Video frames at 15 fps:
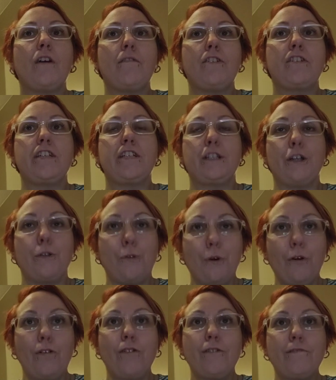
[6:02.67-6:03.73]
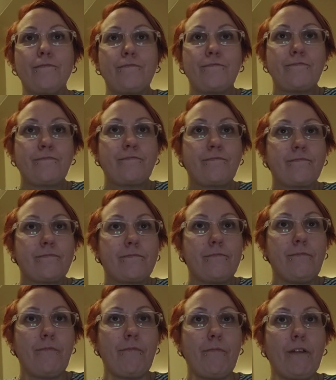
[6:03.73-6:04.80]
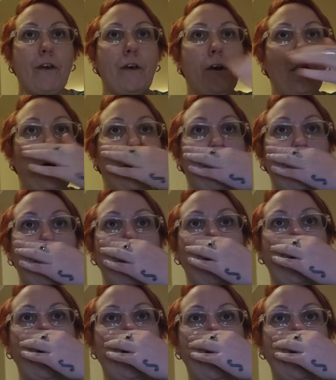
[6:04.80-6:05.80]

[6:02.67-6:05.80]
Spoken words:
obviously, the nun, who